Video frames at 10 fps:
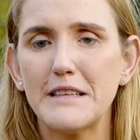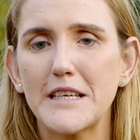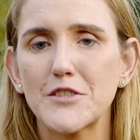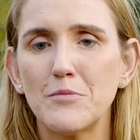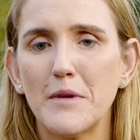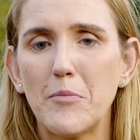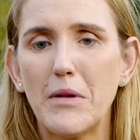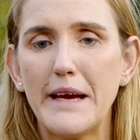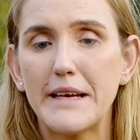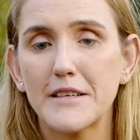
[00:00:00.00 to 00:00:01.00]
things on my
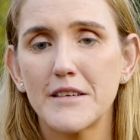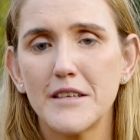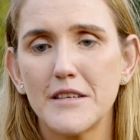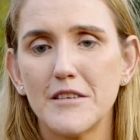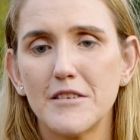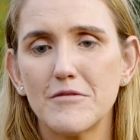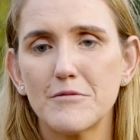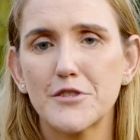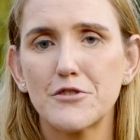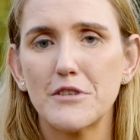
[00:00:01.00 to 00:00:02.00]
plate
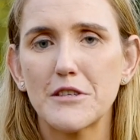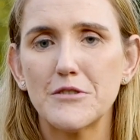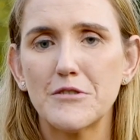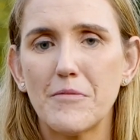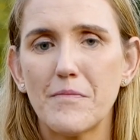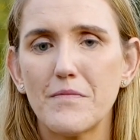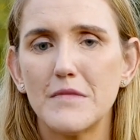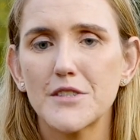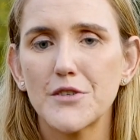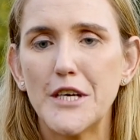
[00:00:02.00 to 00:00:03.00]
was a struggle.
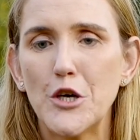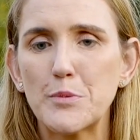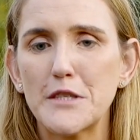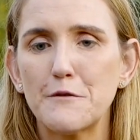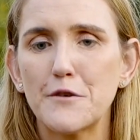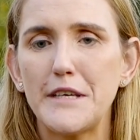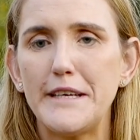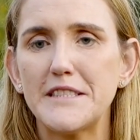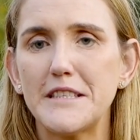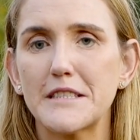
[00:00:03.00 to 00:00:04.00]
So I opted for the
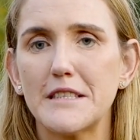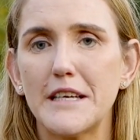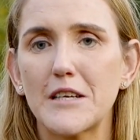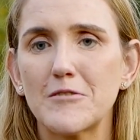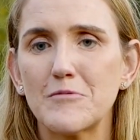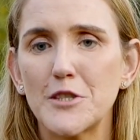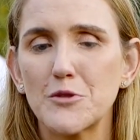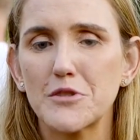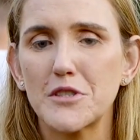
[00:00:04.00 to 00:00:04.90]
easiest thing, which was